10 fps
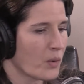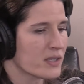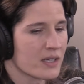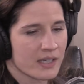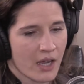
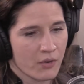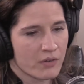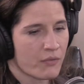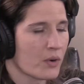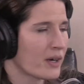wasn't
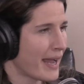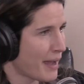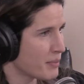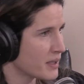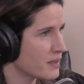accounted for
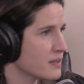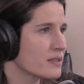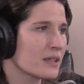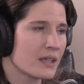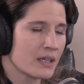happens.